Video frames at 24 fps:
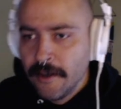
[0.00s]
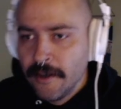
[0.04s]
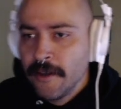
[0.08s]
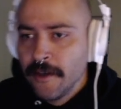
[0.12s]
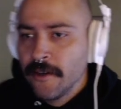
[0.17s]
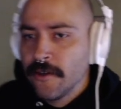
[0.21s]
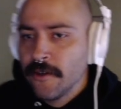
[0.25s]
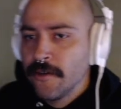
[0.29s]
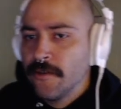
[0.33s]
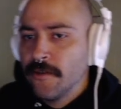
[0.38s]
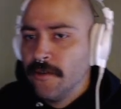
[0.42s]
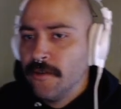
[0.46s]

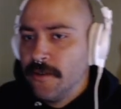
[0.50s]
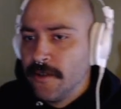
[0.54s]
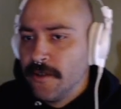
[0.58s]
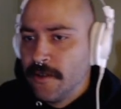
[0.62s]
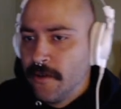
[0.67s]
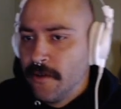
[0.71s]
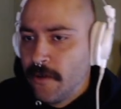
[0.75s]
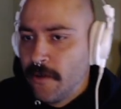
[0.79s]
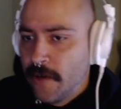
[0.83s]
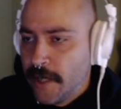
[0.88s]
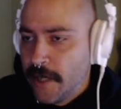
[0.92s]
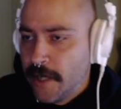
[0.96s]
Cool, so
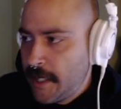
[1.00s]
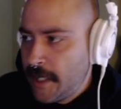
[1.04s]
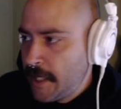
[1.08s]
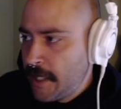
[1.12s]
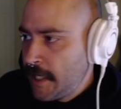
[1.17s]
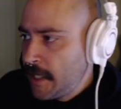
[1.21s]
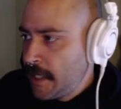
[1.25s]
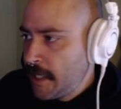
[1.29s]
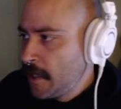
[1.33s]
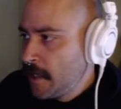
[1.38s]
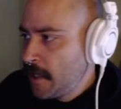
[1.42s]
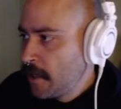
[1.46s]
we
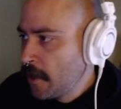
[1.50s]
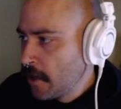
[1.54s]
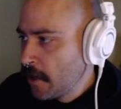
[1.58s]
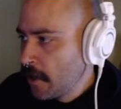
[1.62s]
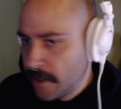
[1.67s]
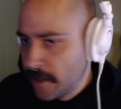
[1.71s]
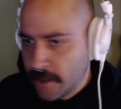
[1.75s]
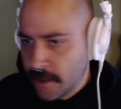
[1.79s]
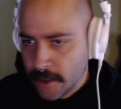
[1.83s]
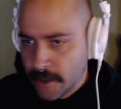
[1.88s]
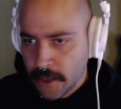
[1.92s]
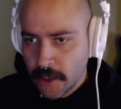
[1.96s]
are good
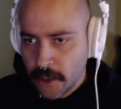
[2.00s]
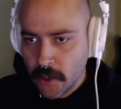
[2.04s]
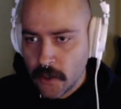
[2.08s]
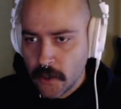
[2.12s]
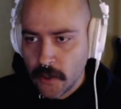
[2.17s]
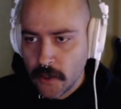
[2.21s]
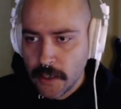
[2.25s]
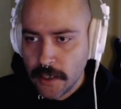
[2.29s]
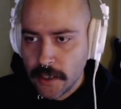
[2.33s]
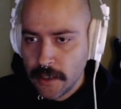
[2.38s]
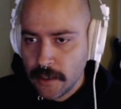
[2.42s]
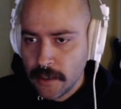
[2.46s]
to go.
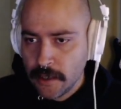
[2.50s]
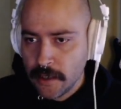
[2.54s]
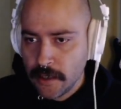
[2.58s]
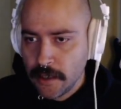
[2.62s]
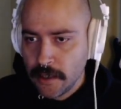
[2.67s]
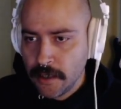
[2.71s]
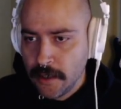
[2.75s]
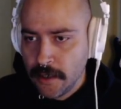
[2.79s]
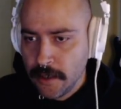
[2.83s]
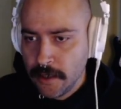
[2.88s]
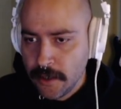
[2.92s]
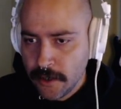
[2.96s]

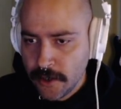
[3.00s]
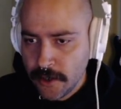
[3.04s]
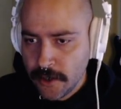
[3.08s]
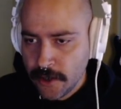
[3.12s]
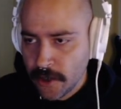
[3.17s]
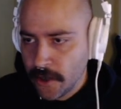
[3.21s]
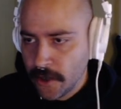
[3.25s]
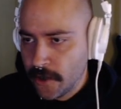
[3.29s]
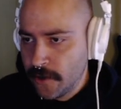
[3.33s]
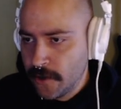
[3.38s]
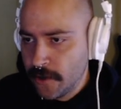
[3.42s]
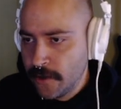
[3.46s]

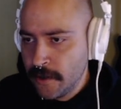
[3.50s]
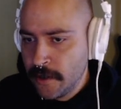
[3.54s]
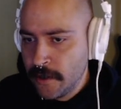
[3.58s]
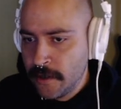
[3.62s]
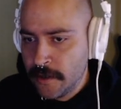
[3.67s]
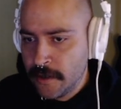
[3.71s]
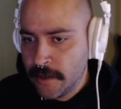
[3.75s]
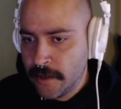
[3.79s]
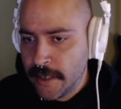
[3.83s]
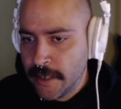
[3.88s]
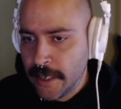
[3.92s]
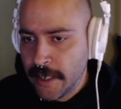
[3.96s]
So
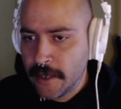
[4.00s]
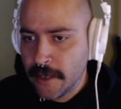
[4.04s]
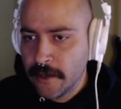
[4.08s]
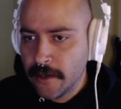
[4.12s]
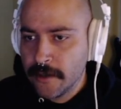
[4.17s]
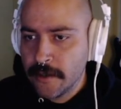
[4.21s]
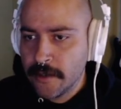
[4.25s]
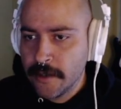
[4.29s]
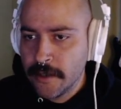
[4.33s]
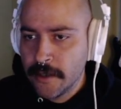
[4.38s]
now